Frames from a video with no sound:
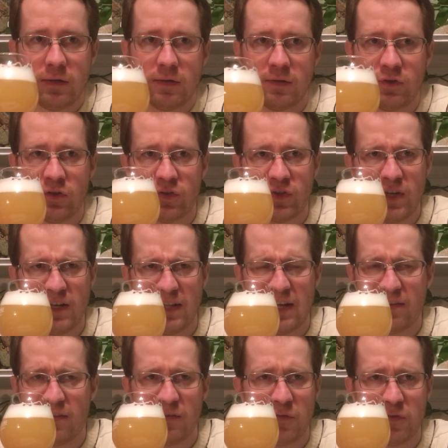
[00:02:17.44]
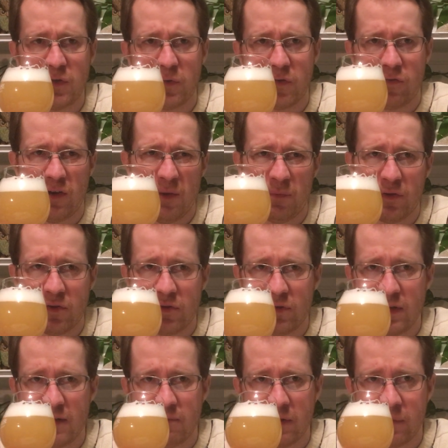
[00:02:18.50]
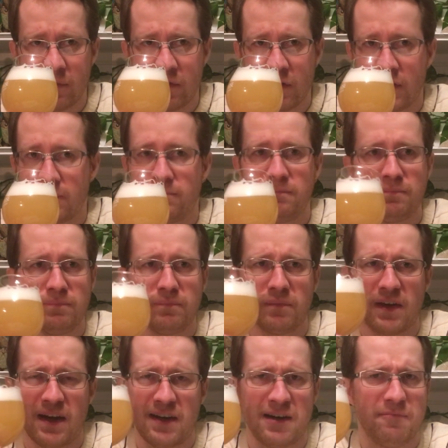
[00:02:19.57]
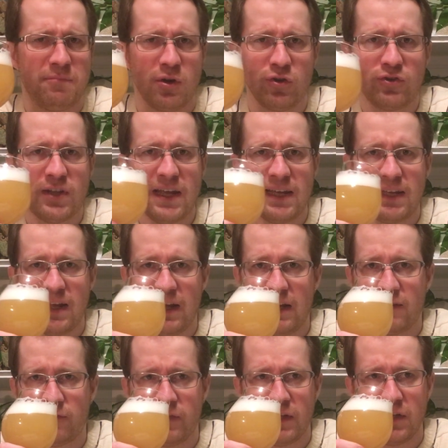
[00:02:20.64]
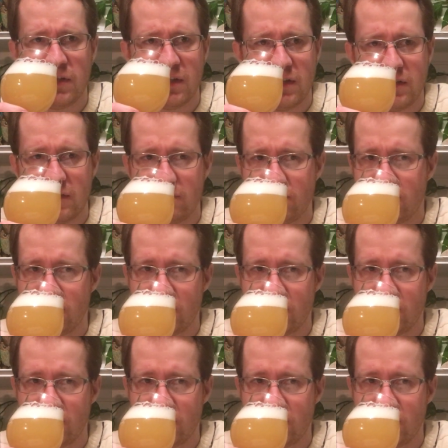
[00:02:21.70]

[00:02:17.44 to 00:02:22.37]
And just, yeah, lots of those notes. Creamsicle-y, bubblegum, kind of birthday cake, vanilla.